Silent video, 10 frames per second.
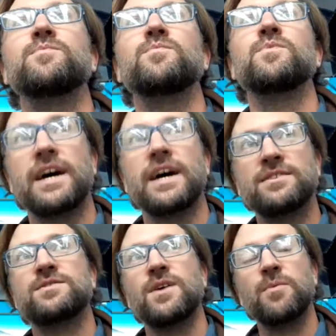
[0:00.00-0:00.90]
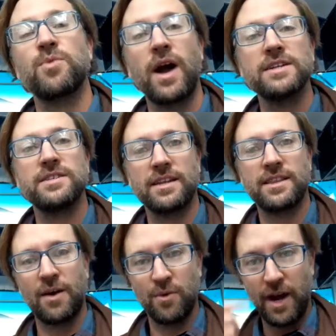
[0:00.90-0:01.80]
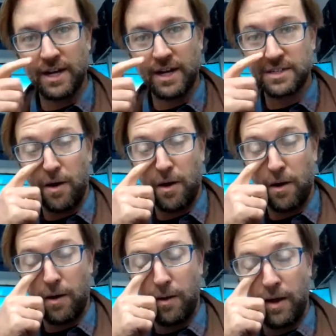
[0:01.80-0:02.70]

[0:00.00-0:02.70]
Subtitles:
That's a project that we're actually all.